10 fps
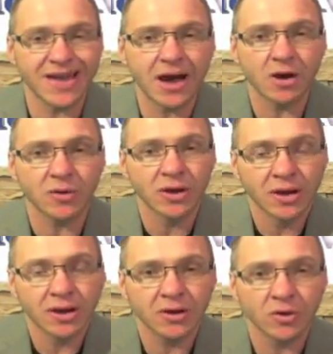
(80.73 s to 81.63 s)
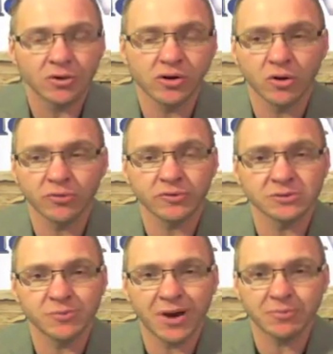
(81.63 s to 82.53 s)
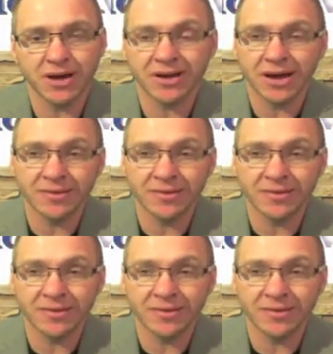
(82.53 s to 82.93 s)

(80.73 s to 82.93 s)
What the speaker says: down in order to go through this pipeline,